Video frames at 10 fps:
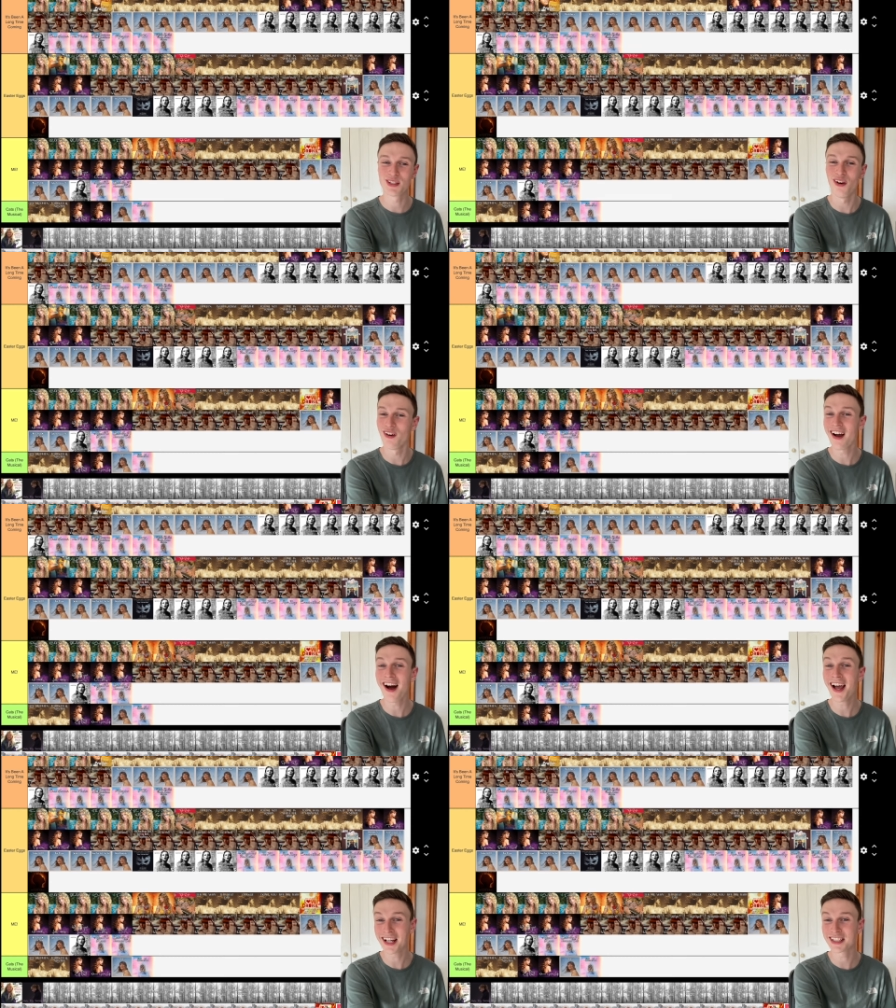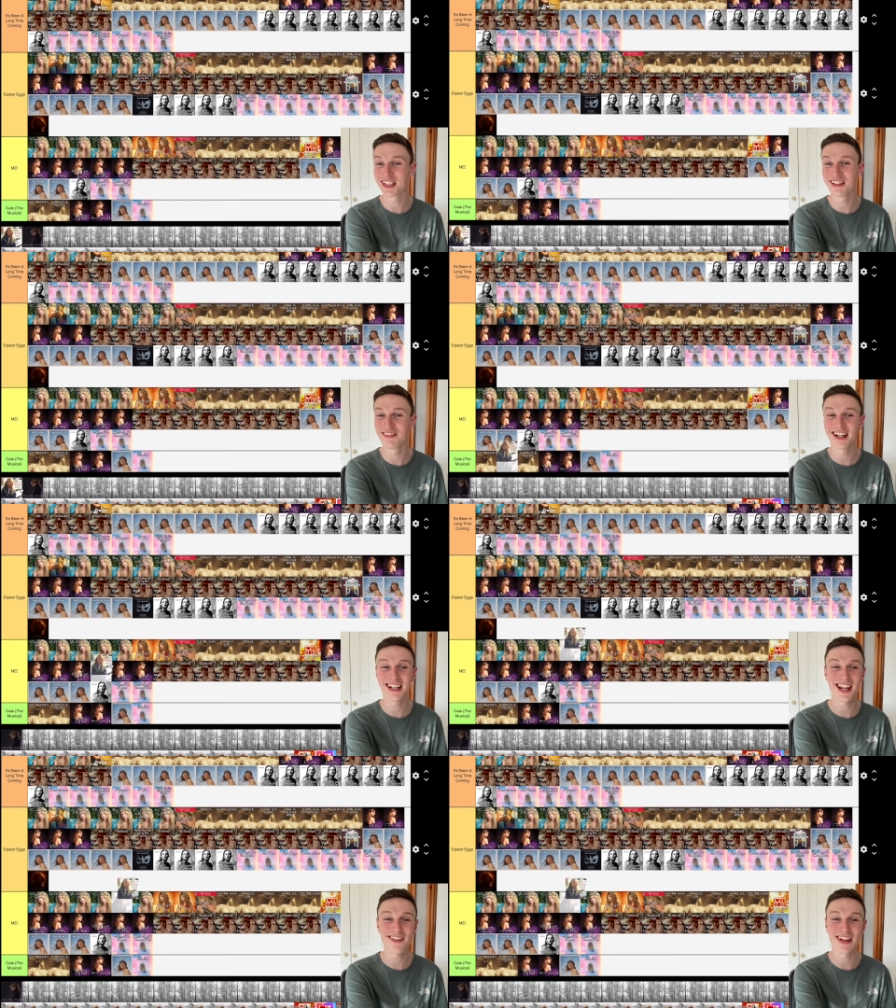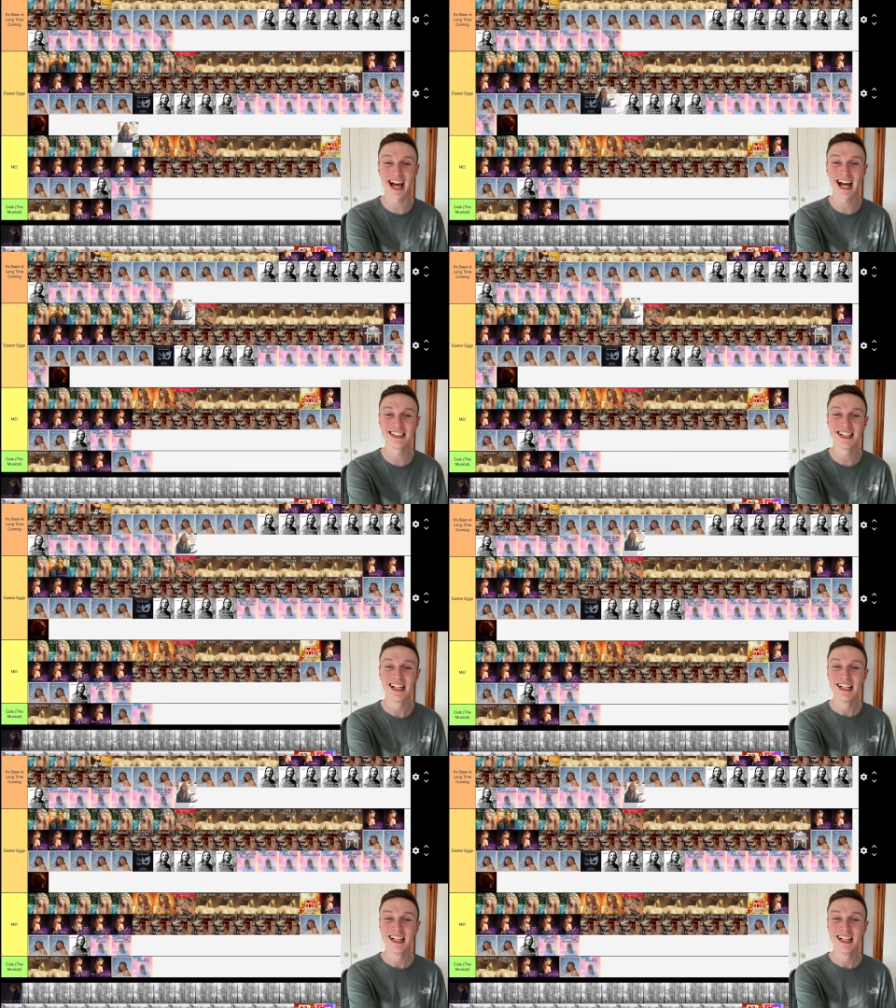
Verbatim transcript: song, I actually really love it. And